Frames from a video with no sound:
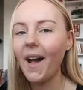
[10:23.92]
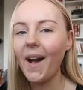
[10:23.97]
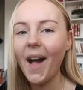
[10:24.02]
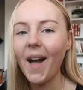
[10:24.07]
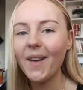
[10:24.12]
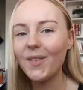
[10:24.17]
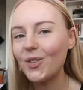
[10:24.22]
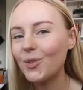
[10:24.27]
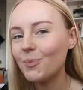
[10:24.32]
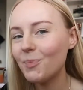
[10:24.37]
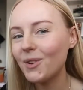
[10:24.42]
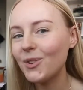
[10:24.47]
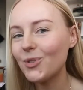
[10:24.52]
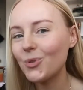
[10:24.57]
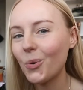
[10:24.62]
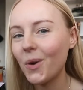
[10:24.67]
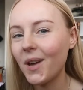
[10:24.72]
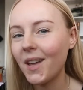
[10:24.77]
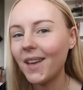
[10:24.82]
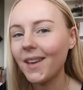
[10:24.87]
I've just been
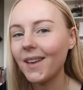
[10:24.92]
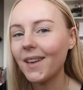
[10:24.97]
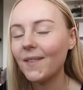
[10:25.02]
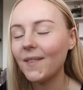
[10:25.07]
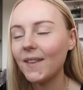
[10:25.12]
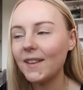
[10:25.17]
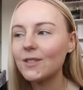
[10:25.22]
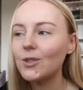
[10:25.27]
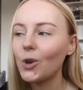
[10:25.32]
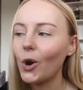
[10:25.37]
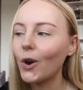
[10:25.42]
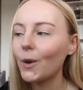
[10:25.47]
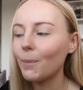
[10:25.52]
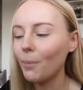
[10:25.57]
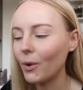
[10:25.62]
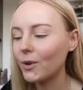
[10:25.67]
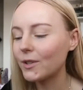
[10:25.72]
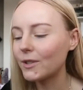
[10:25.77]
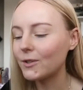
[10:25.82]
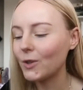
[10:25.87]
enjoying these dark
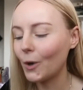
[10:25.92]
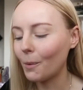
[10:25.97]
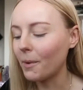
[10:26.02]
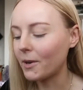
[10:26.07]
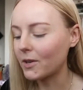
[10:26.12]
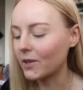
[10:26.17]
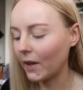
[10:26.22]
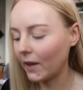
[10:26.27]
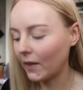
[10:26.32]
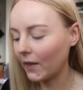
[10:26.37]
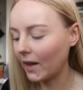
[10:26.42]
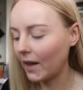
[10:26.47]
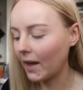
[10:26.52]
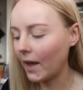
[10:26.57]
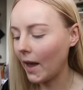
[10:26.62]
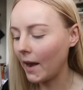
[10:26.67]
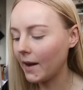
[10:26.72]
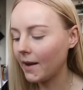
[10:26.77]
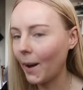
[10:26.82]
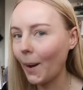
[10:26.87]
books so much lately
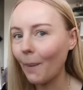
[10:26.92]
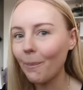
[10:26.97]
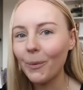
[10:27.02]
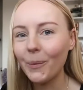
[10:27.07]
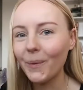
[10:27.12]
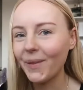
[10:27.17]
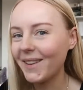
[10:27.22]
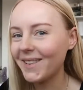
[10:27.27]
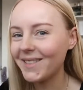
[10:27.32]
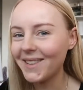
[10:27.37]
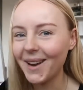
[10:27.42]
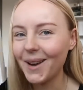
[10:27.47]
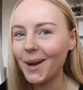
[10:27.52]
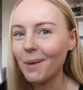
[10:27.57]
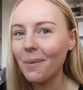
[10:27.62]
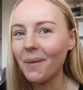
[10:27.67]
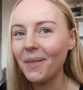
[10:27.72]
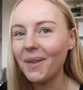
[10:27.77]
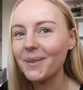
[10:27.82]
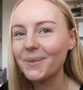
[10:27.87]
and I'm really excited
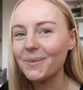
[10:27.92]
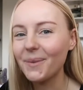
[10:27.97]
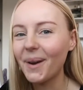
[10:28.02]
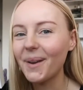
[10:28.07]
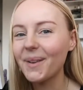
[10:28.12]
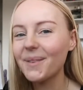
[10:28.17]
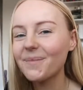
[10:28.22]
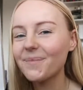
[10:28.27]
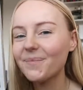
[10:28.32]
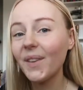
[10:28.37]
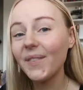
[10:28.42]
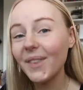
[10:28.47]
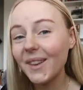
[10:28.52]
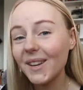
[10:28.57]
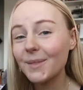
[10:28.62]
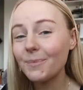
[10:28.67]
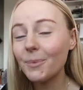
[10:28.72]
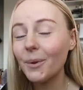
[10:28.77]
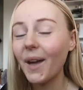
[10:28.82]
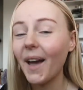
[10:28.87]
about this one. The
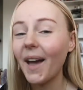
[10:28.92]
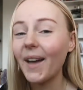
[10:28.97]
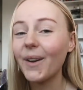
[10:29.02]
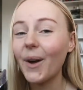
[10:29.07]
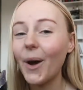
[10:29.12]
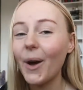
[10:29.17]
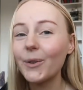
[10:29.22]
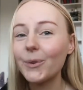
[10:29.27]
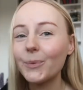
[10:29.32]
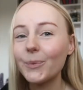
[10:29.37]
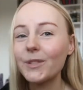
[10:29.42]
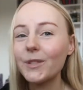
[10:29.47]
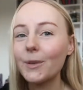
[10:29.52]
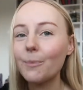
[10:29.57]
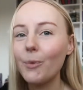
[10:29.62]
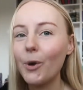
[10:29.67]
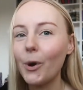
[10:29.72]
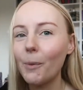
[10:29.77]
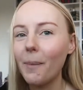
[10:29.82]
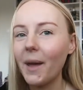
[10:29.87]
next book I got was
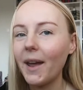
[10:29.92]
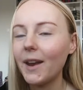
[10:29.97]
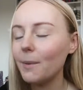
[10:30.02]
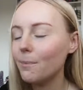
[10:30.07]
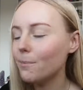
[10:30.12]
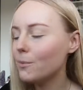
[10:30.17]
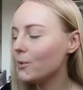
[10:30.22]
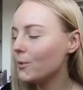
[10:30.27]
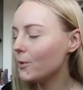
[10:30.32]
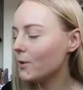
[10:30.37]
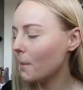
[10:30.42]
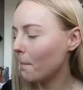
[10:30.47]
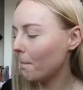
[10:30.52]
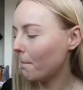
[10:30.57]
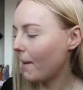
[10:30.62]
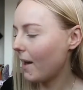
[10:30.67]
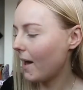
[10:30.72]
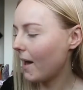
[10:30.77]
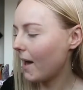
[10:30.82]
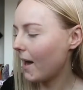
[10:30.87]
Mermaid Moon
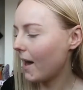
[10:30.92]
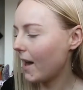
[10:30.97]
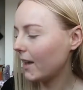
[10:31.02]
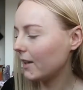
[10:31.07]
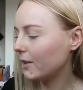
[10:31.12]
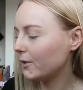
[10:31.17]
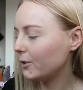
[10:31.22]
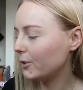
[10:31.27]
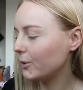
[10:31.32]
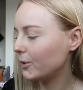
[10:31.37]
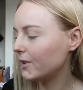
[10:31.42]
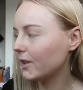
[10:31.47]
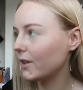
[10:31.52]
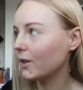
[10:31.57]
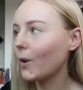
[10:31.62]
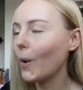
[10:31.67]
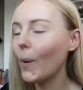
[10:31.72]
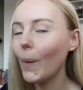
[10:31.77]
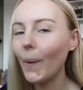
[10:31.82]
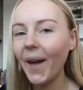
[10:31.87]
by Susan
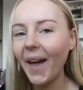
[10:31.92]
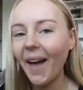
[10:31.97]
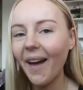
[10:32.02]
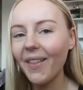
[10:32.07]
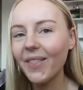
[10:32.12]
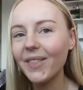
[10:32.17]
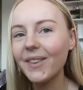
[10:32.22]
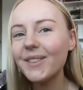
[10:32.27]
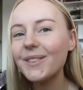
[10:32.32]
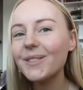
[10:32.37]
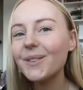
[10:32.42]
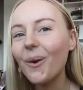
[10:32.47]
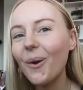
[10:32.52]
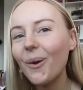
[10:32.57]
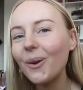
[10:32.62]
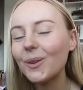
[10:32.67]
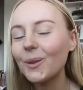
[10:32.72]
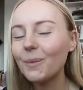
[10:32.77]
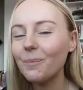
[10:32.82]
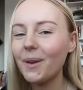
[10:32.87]
Kogal. This has
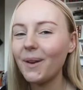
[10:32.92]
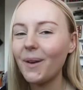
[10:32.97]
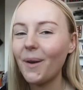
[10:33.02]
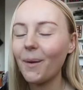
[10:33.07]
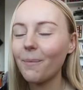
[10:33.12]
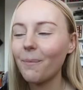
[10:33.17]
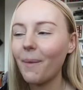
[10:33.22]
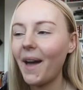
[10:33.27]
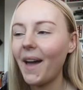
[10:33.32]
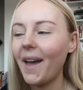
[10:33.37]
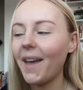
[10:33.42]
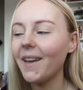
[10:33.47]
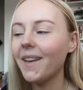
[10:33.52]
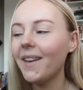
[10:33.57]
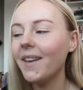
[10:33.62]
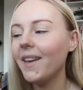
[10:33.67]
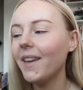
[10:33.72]
also been on my